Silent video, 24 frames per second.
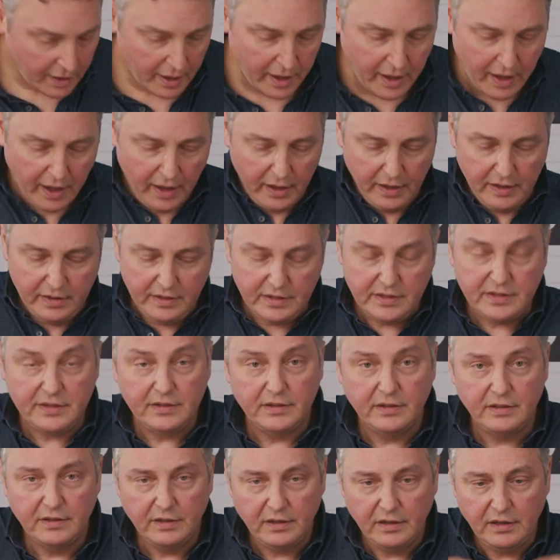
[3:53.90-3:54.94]
And
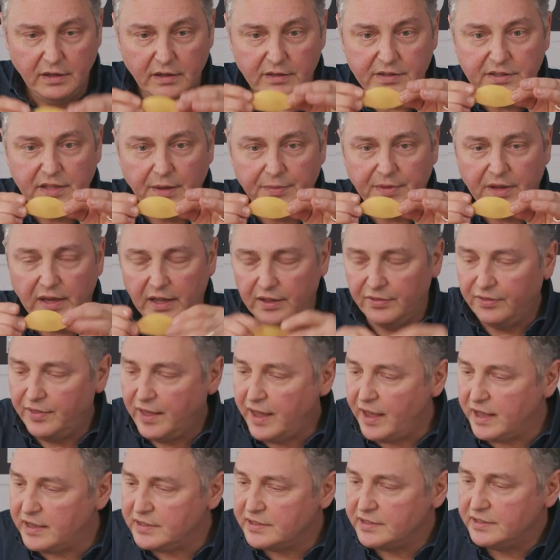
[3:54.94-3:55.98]
a little something like
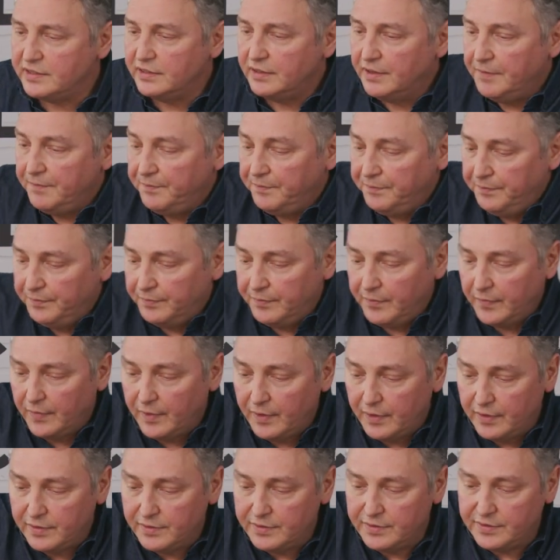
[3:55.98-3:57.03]
that.
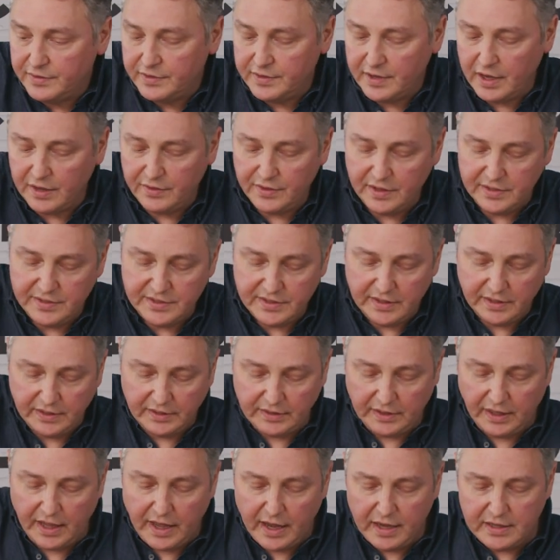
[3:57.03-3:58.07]
Take this
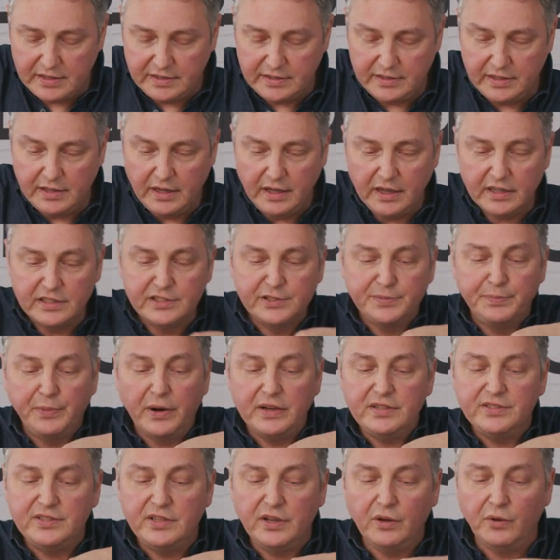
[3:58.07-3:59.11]
glass,
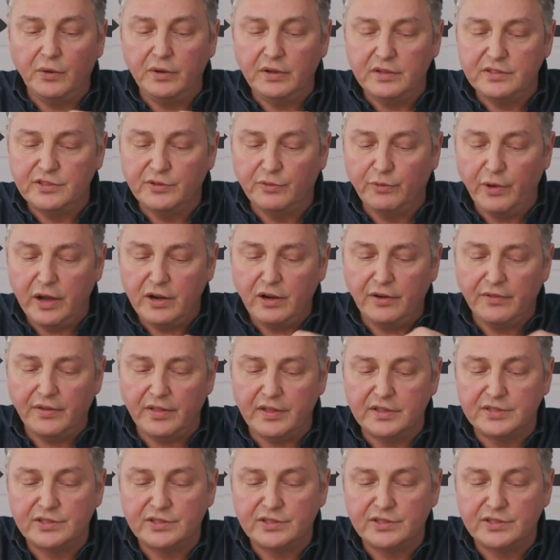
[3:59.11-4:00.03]
express the oils right over the